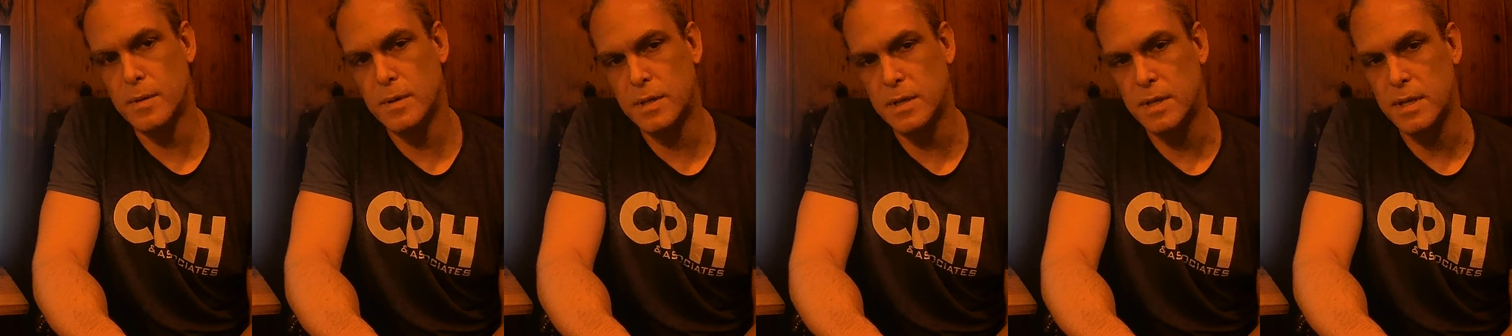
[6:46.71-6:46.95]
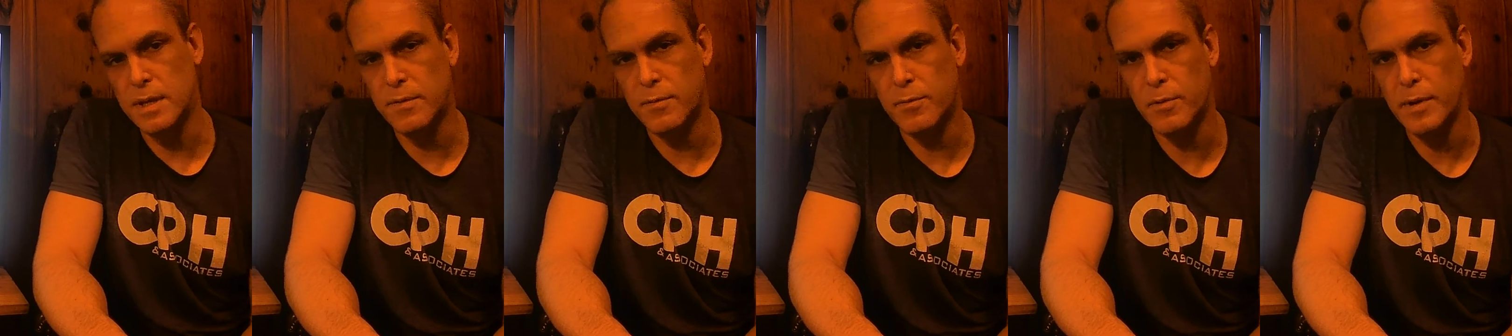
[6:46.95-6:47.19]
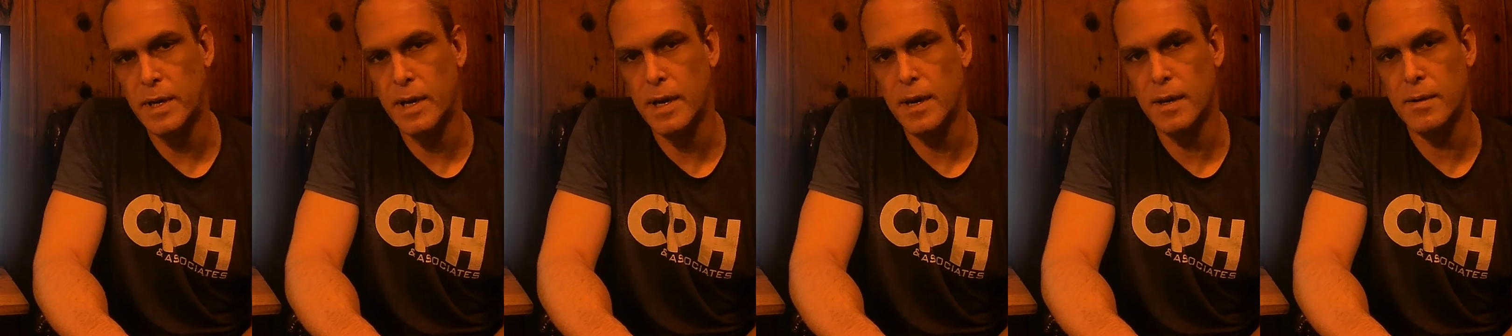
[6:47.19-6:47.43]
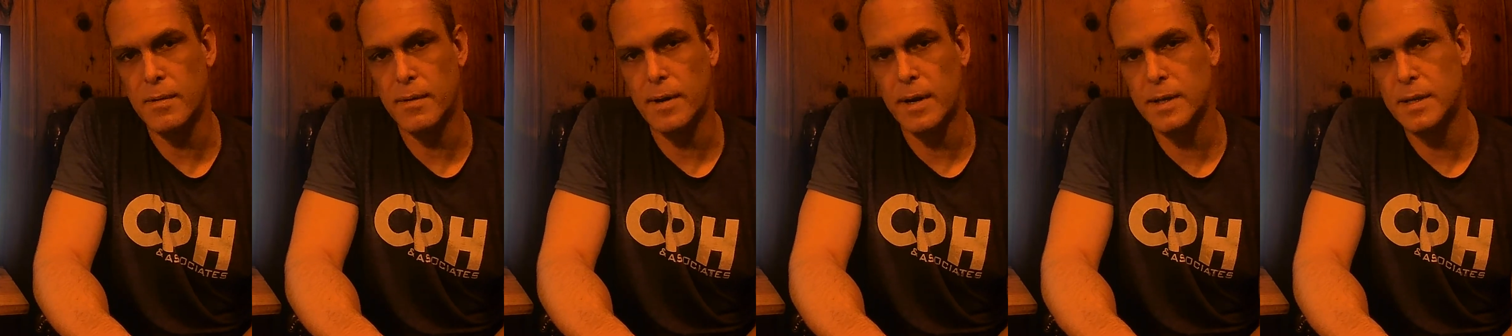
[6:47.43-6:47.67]
see if we
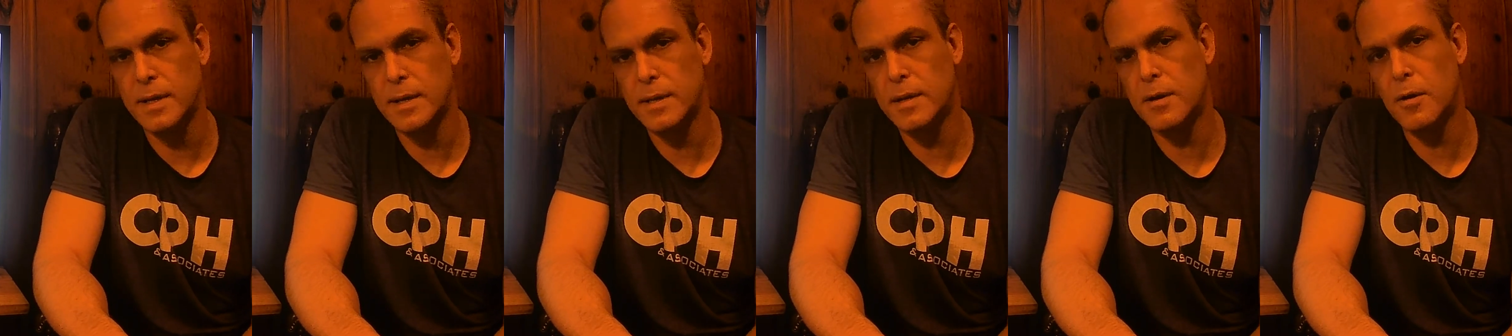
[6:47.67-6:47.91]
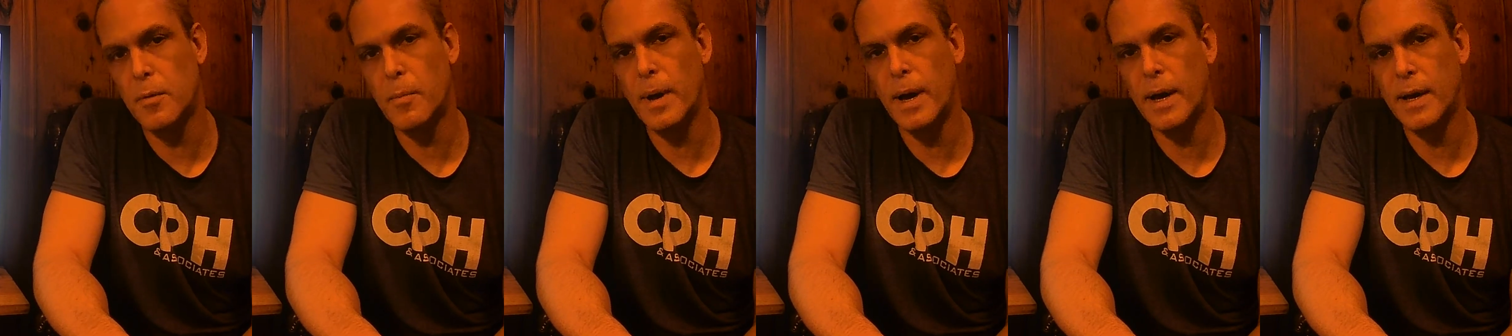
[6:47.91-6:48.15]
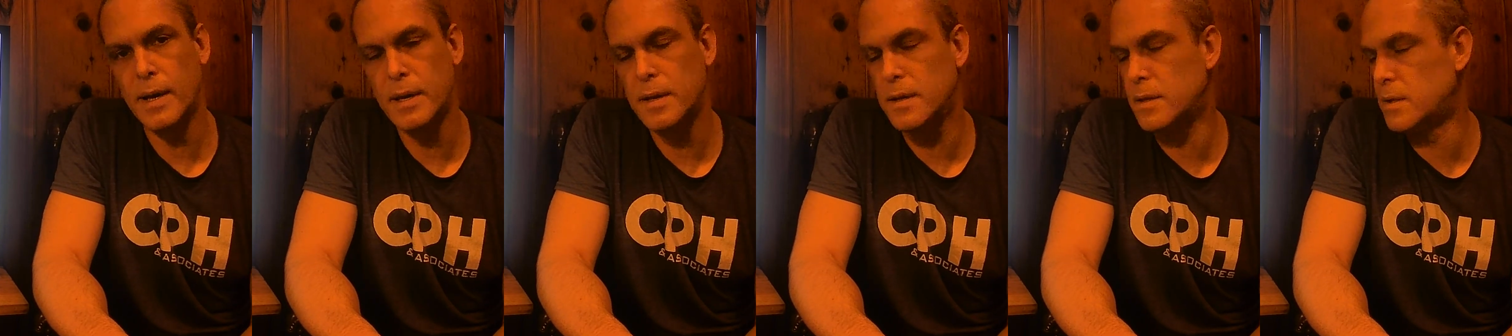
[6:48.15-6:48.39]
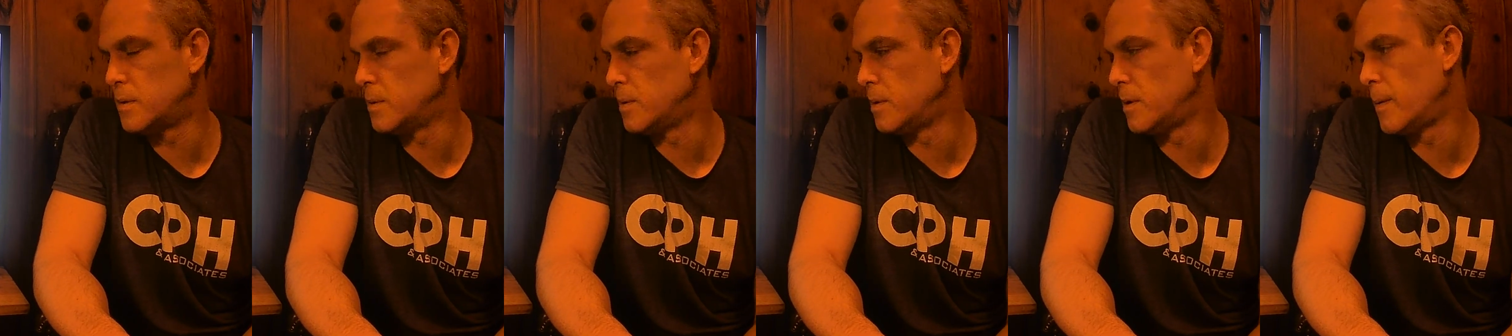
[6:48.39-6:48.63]
can't correct it. Go back
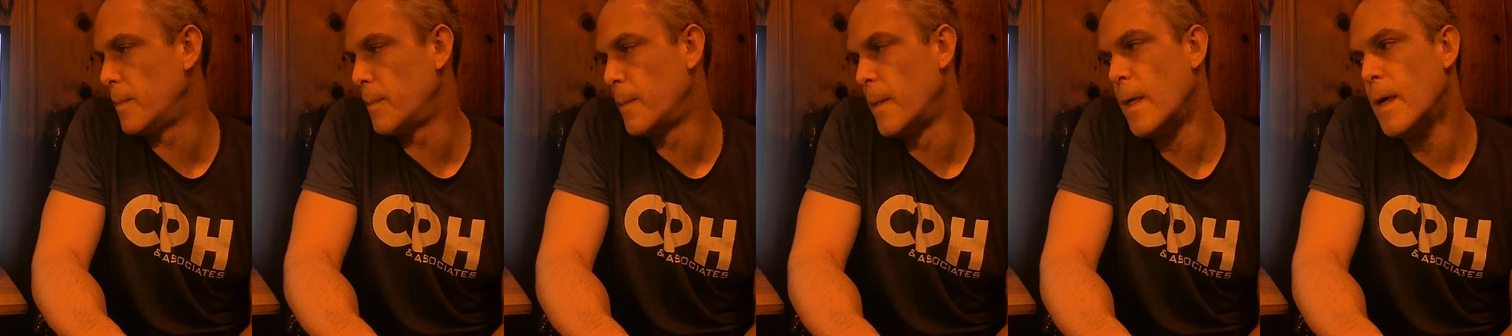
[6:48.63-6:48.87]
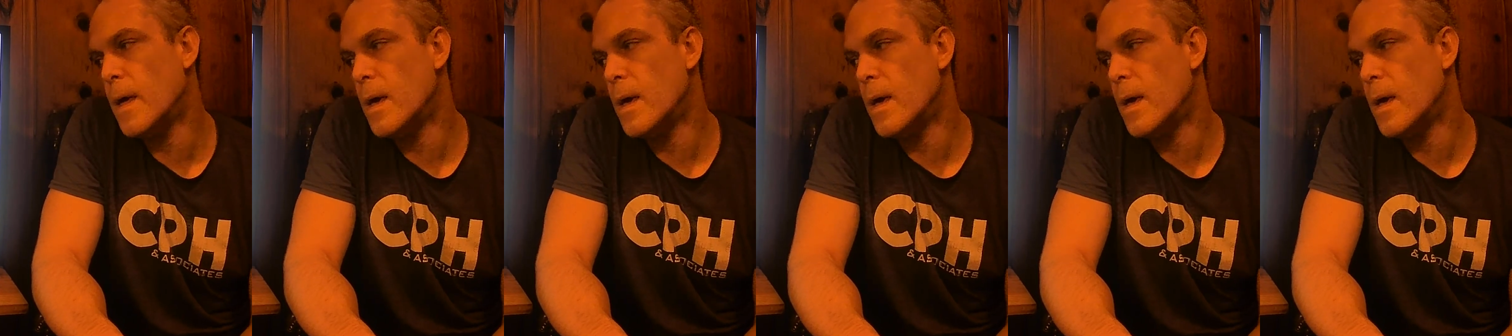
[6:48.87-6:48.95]
into it.